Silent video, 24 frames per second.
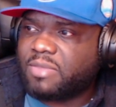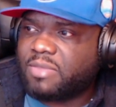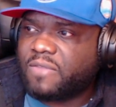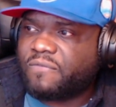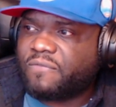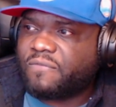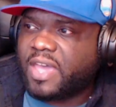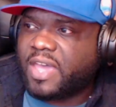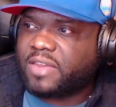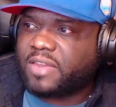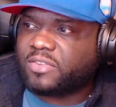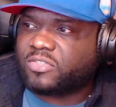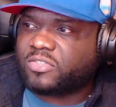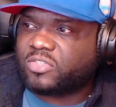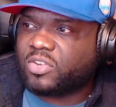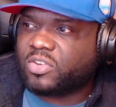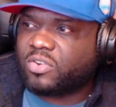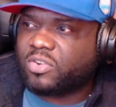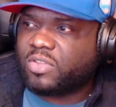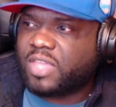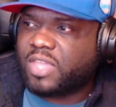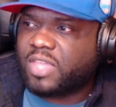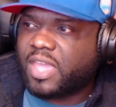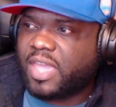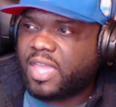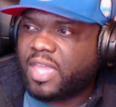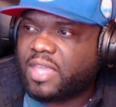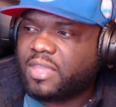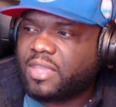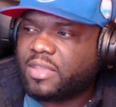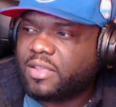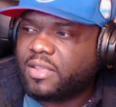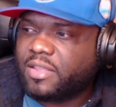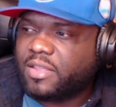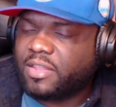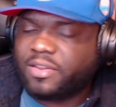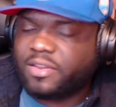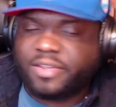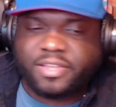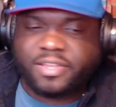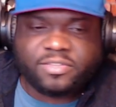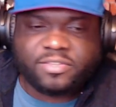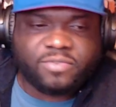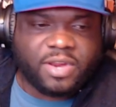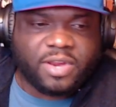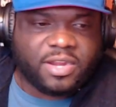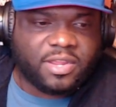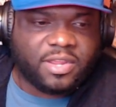fighter, Sergei. Here he
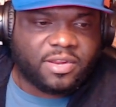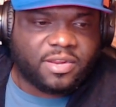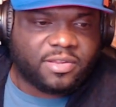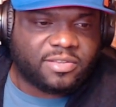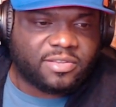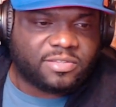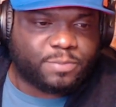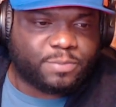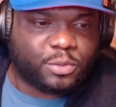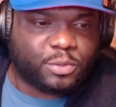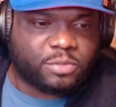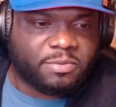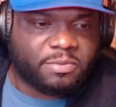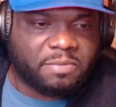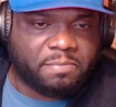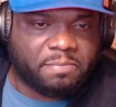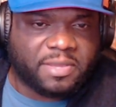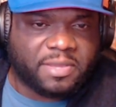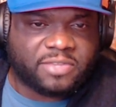is right here. He's supposed to be big